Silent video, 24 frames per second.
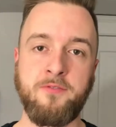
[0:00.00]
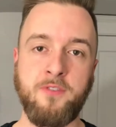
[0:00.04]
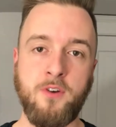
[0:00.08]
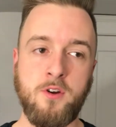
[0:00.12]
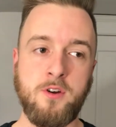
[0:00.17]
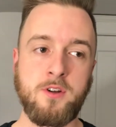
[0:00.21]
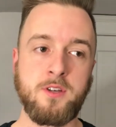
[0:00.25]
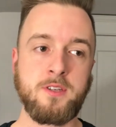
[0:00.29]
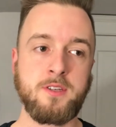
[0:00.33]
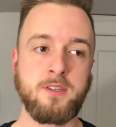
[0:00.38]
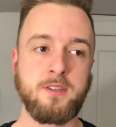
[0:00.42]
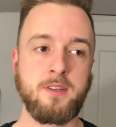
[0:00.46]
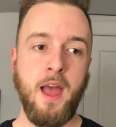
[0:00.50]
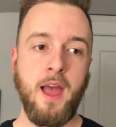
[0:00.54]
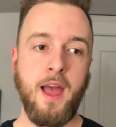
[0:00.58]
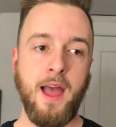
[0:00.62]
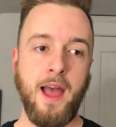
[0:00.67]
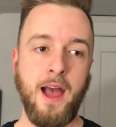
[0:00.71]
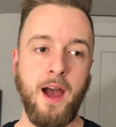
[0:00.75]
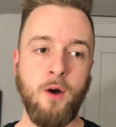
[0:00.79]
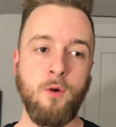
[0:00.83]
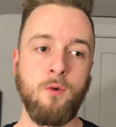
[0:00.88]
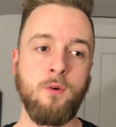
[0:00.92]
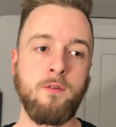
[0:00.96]
First
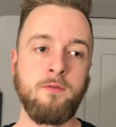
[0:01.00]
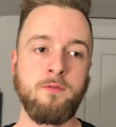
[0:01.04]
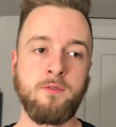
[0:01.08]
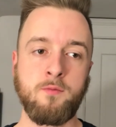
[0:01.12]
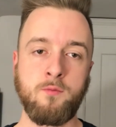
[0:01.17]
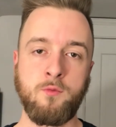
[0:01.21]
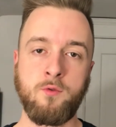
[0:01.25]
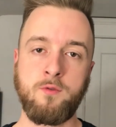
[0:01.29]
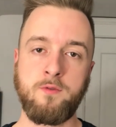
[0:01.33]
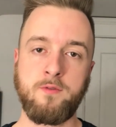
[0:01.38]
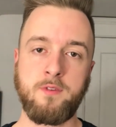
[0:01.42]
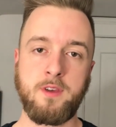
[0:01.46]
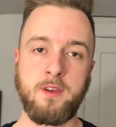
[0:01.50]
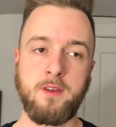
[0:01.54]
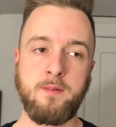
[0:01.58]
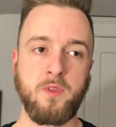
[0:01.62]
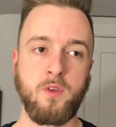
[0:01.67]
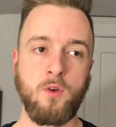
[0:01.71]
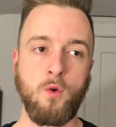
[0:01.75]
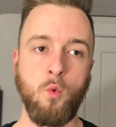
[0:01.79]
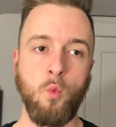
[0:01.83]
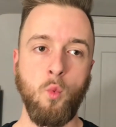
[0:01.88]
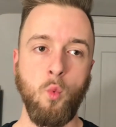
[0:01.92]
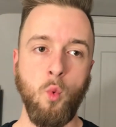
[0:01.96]
hour of the movie
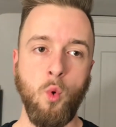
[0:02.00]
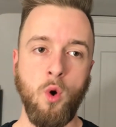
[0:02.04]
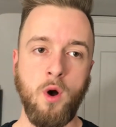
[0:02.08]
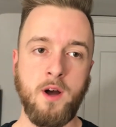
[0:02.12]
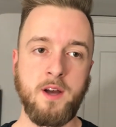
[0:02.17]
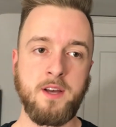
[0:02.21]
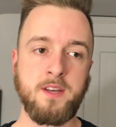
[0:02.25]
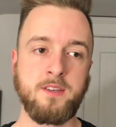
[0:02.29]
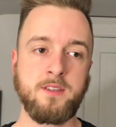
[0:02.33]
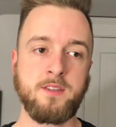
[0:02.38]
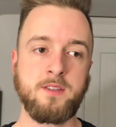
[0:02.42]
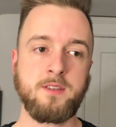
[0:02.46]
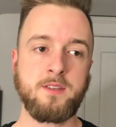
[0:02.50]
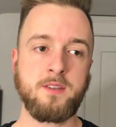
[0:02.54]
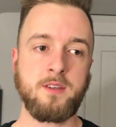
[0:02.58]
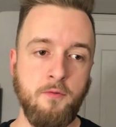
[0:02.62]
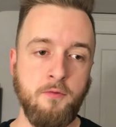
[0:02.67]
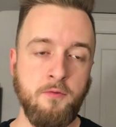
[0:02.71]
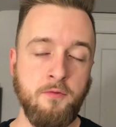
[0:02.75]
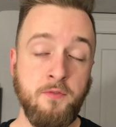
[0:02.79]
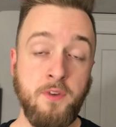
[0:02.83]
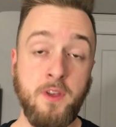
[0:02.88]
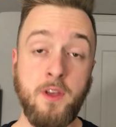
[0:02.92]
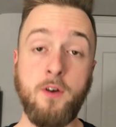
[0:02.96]
was
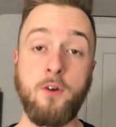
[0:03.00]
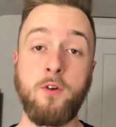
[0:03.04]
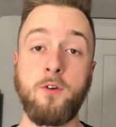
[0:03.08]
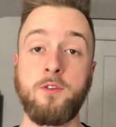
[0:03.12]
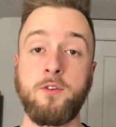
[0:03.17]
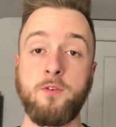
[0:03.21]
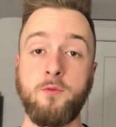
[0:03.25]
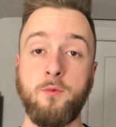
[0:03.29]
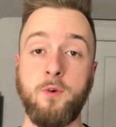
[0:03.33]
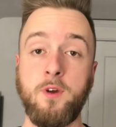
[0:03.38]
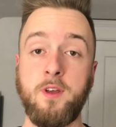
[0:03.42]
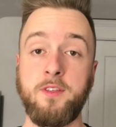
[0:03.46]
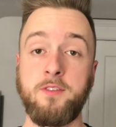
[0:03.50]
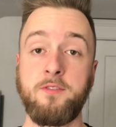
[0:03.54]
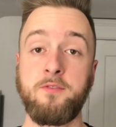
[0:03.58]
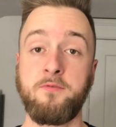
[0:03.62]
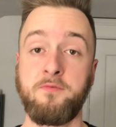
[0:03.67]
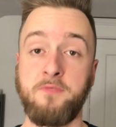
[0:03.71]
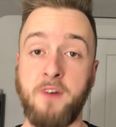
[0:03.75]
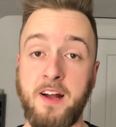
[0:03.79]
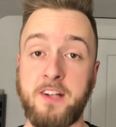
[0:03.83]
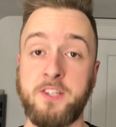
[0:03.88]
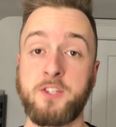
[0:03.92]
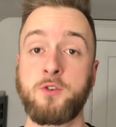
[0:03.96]
filled with
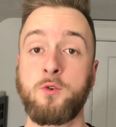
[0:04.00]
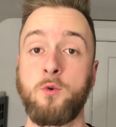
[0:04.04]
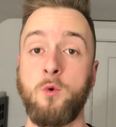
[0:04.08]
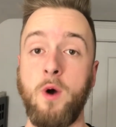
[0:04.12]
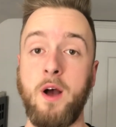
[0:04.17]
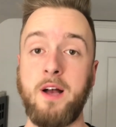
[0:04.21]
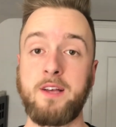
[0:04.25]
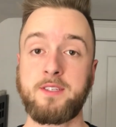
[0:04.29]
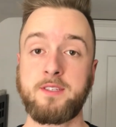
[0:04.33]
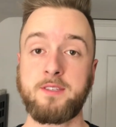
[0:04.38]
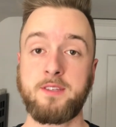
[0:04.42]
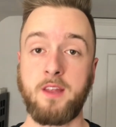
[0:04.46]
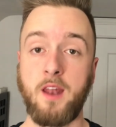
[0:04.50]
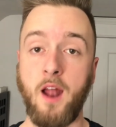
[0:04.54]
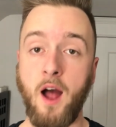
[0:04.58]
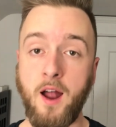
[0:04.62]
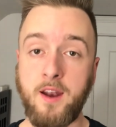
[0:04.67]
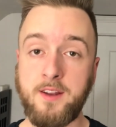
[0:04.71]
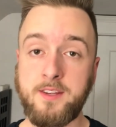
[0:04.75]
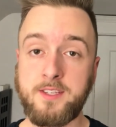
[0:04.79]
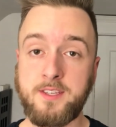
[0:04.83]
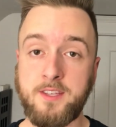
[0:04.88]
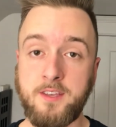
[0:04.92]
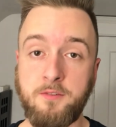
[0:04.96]
fetch quests. It
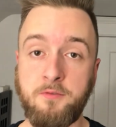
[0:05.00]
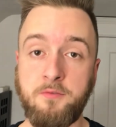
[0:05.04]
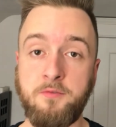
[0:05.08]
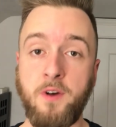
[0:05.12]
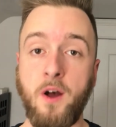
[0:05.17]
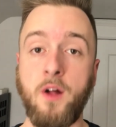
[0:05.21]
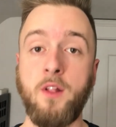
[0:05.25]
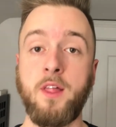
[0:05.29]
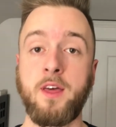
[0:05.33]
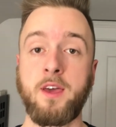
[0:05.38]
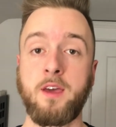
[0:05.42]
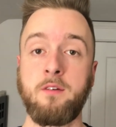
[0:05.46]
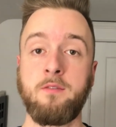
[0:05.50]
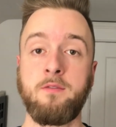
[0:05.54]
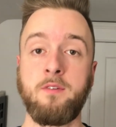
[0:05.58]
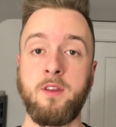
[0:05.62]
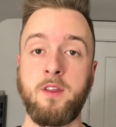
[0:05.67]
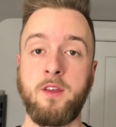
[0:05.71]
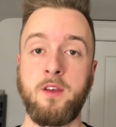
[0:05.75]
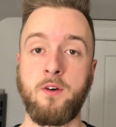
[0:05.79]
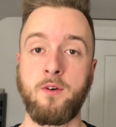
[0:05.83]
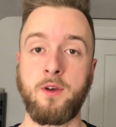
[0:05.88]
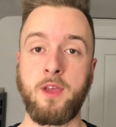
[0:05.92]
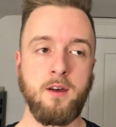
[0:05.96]
honestly felt like a
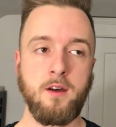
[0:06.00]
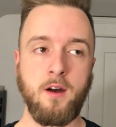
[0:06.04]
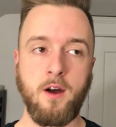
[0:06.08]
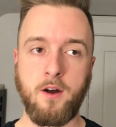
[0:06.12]
video game.